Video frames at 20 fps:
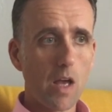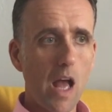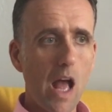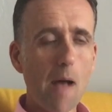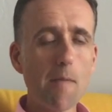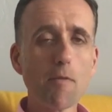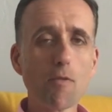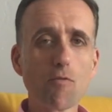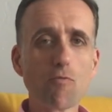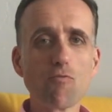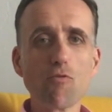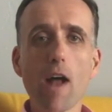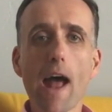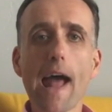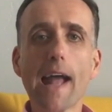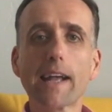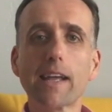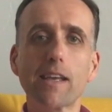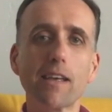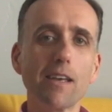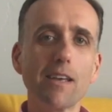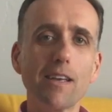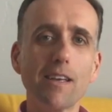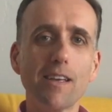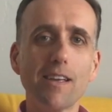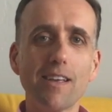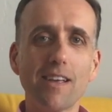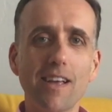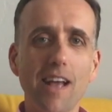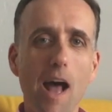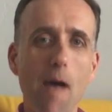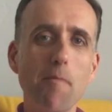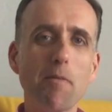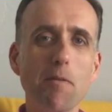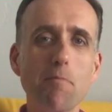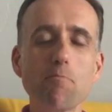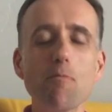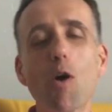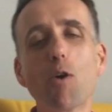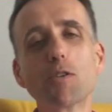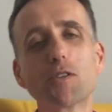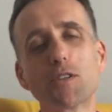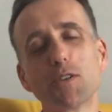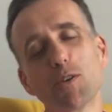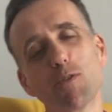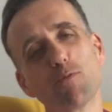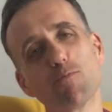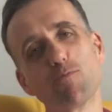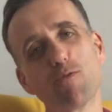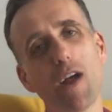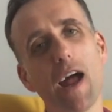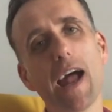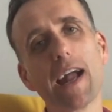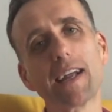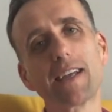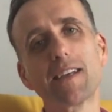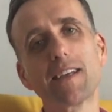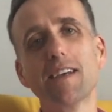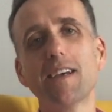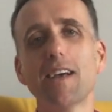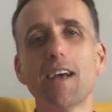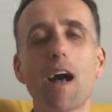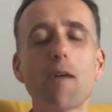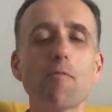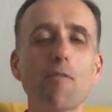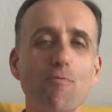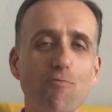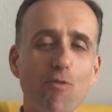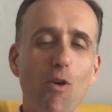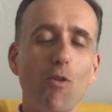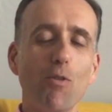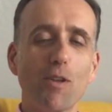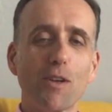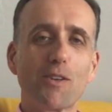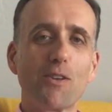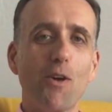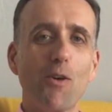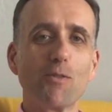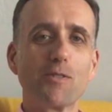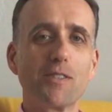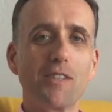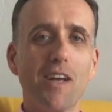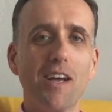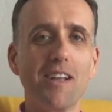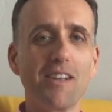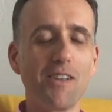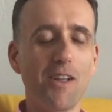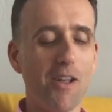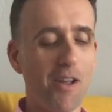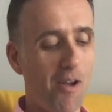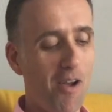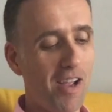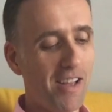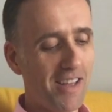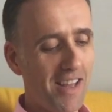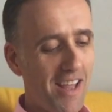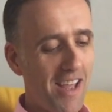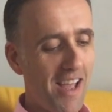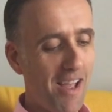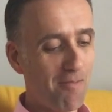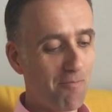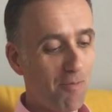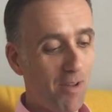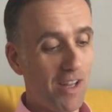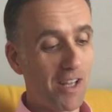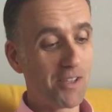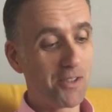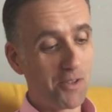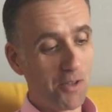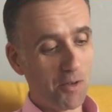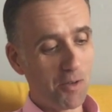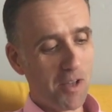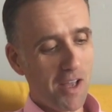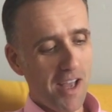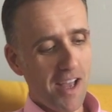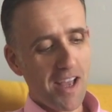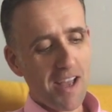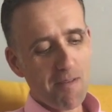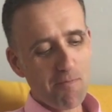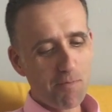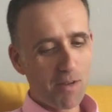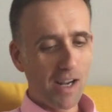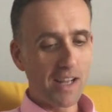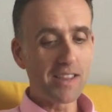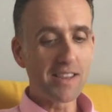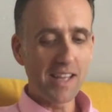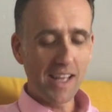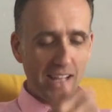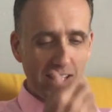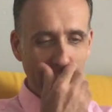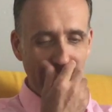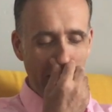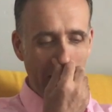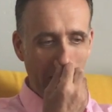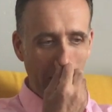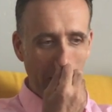I'm a wreck. I'm an emotional wreck. I'm a roller coaster. Well, that's true. But I think